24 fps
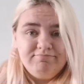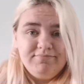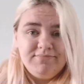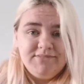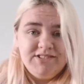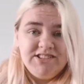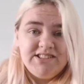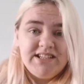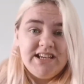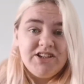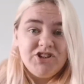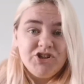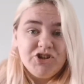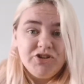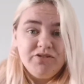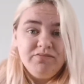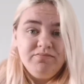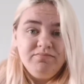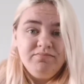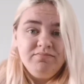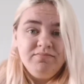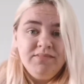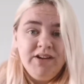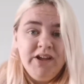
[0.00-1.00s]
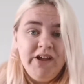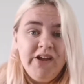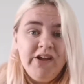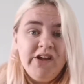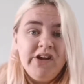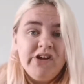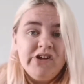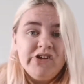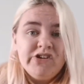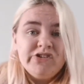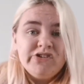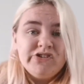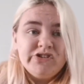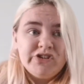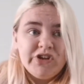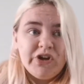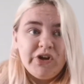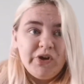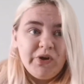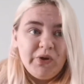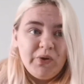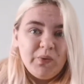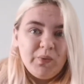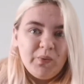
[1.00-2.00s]
session,
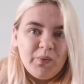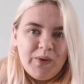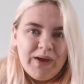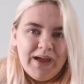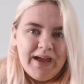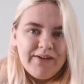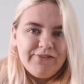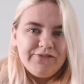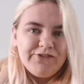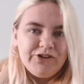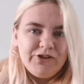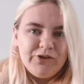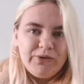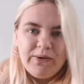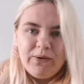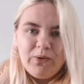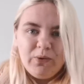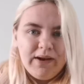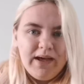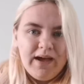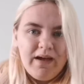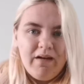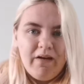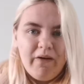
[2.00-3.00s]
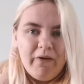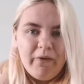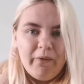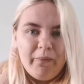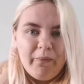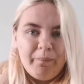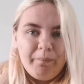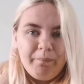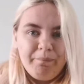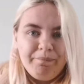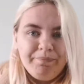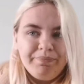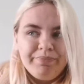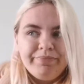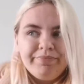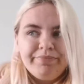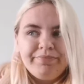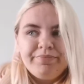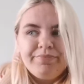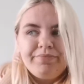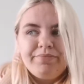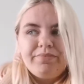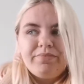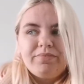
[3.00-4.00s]
so we have to do it all at home,
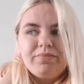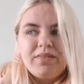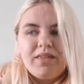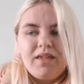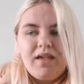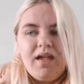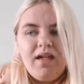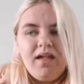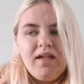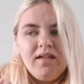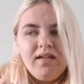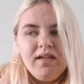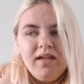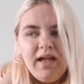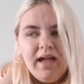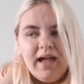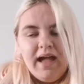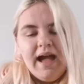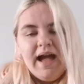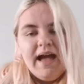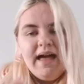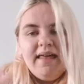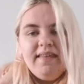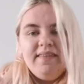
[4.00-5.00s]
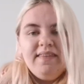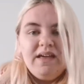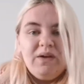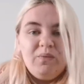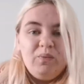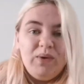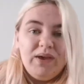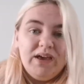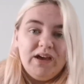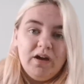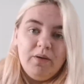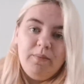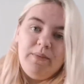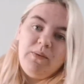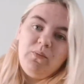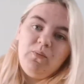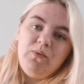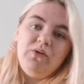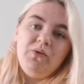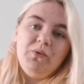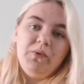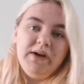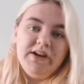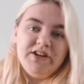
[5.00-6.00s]
and then we come in
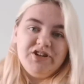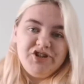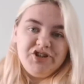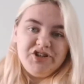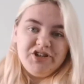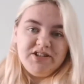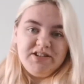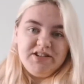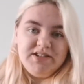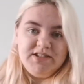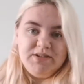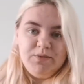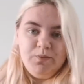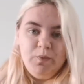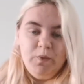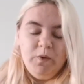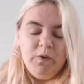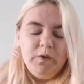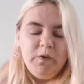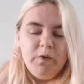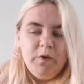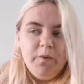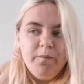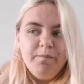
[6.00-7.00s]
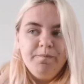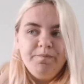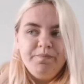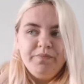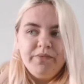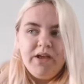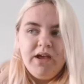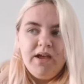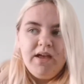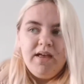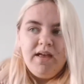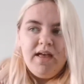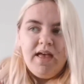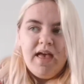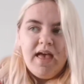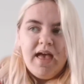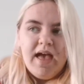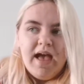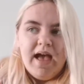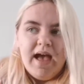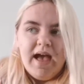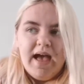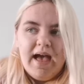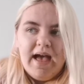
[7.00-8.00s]
with questions and whatnot.
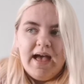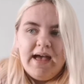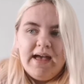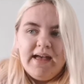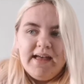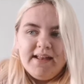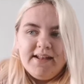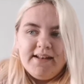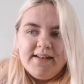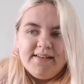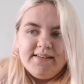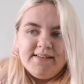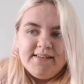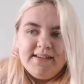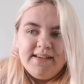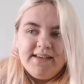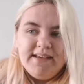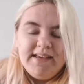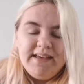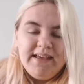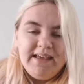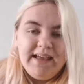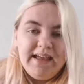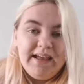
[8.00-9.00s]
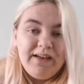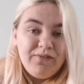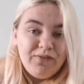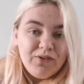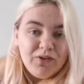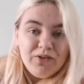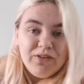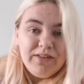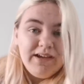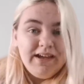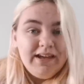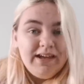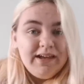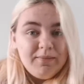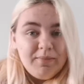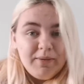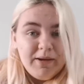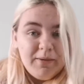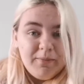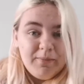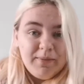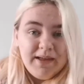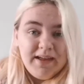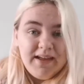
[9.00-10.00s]
And if you're thinking
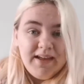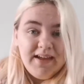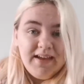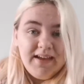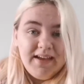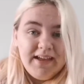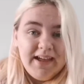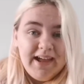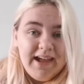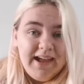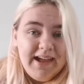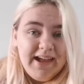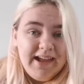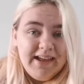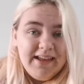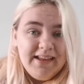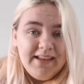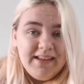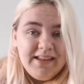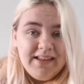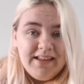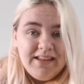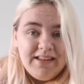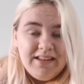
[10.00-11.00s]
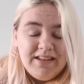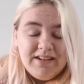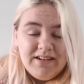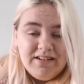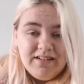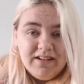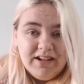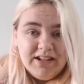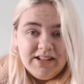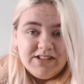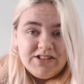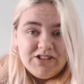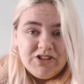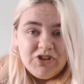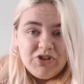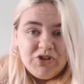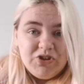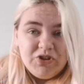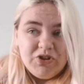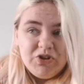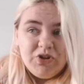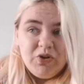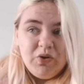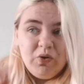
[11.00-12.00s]
about being a night
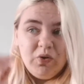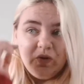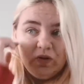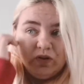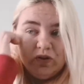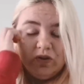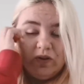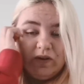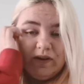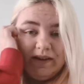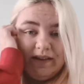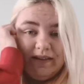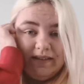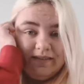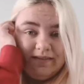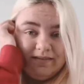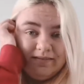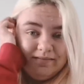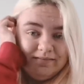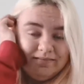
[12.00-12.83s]
student or doing